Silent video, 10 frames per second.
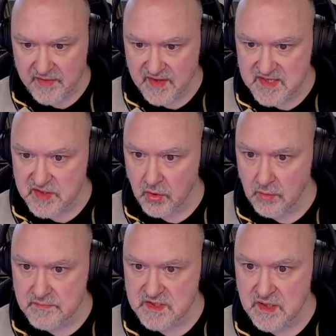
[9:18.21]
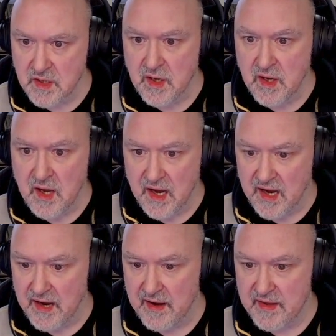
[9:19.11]
These columns,
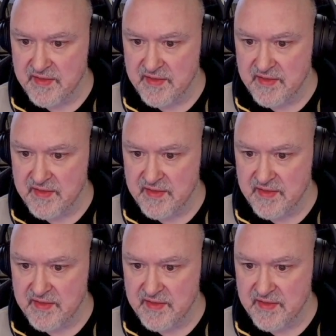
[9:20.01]
uh,